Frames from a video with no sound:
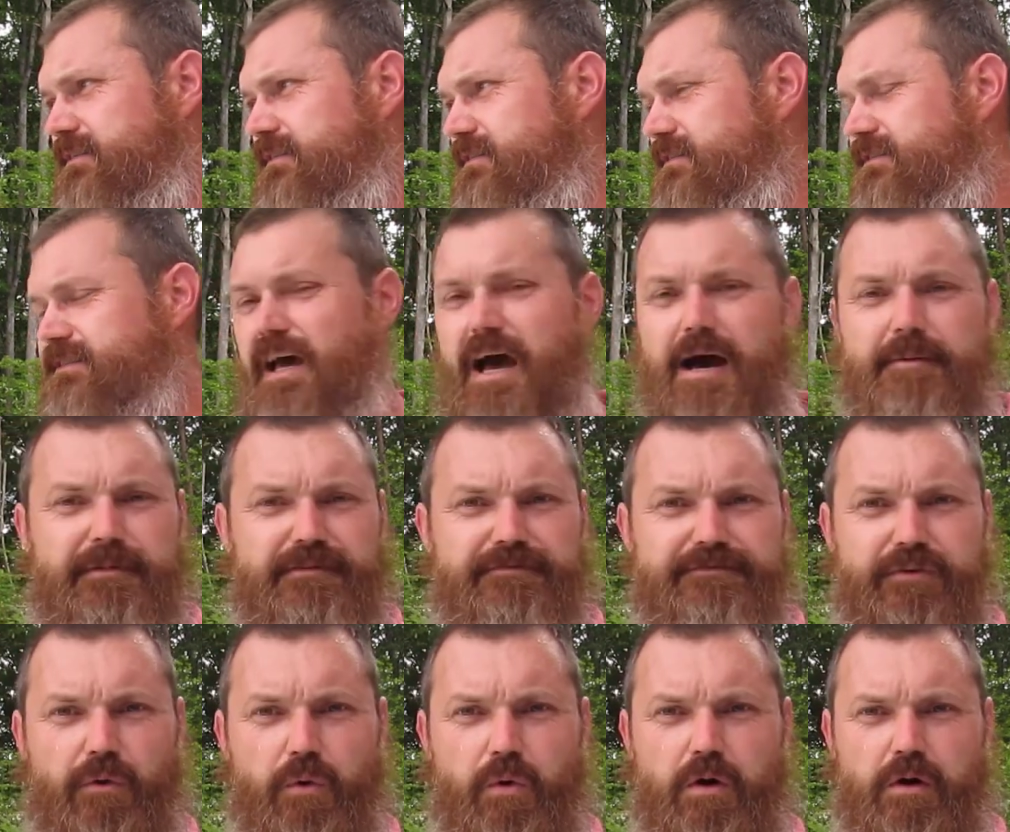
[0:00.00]
Simon
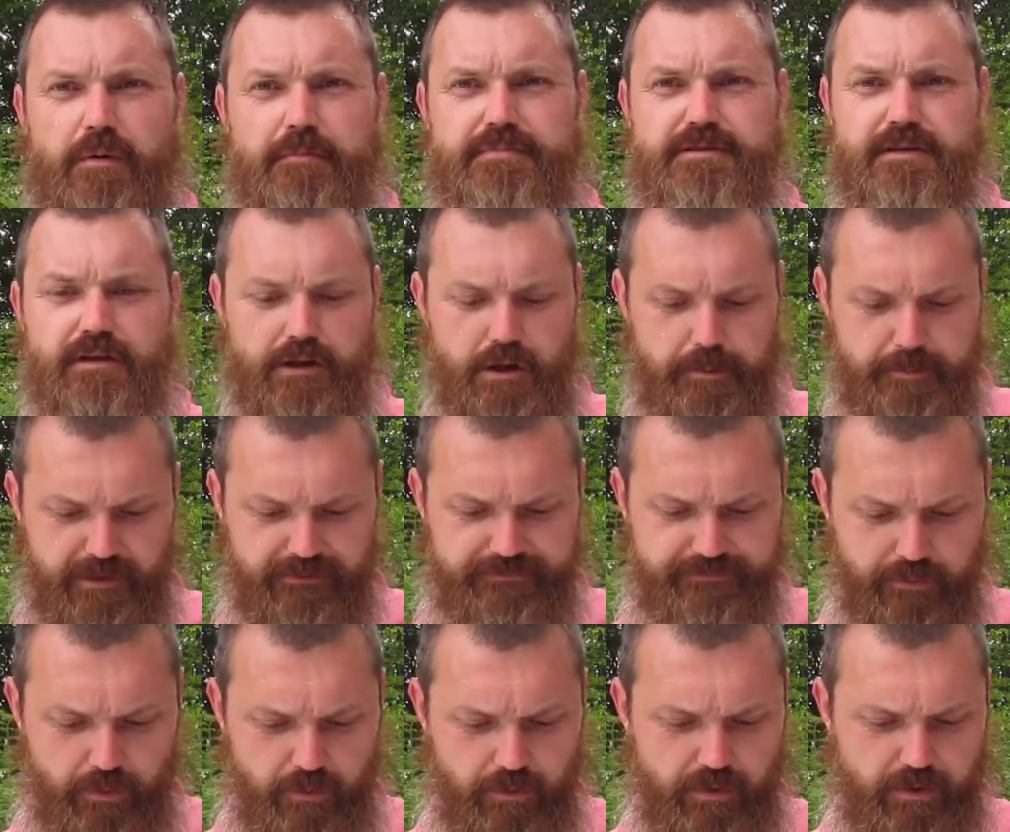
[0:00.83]
forms, Aluma
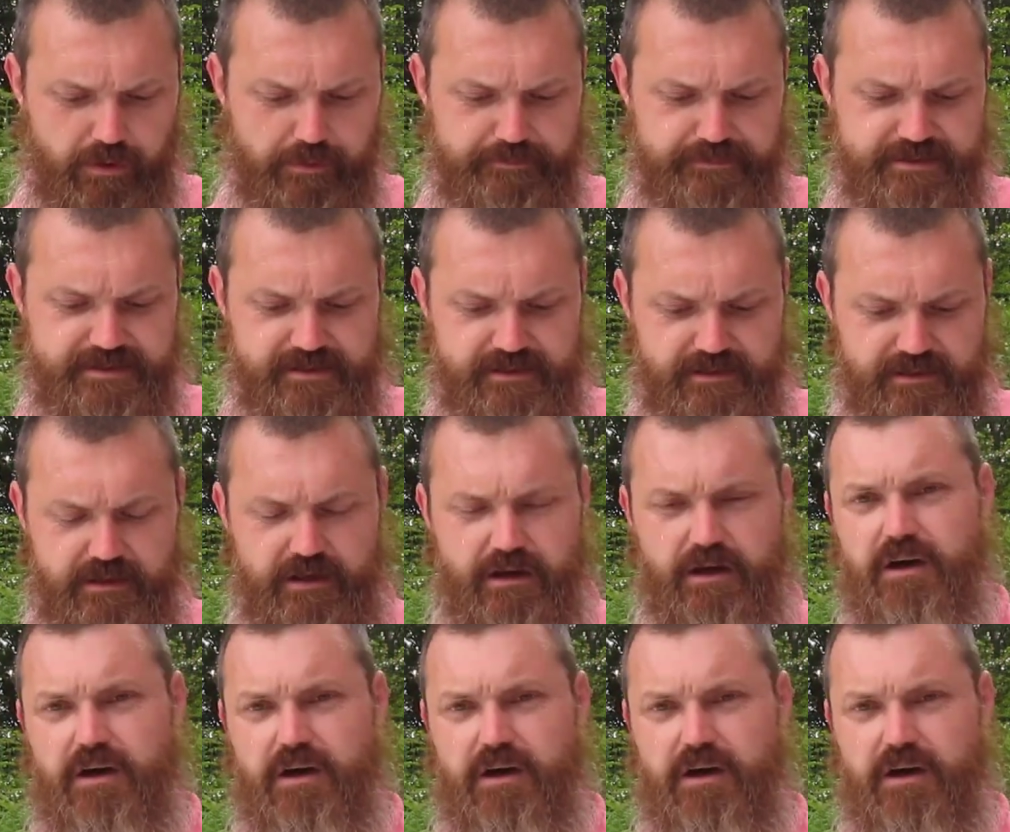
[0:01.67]
forms,